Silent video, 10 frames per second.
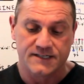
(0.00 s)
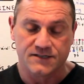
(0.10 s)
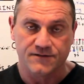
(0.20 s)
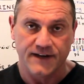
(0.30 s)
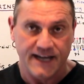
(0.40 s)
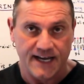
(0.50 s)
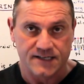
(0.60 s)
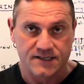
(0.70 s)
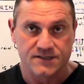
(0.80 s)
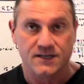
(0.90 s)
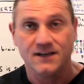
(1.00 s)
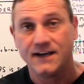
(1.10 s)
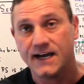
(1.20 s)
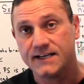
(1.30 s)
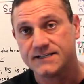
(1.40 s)
essential fatty acids,
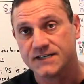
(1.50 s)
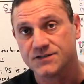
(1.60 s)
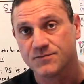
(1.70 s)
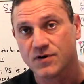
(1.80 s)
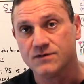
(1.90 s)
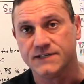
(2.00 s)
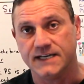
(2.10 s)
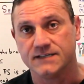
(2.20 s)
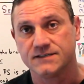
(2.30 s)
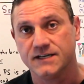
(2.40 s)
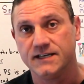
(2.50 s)
and essential proteins.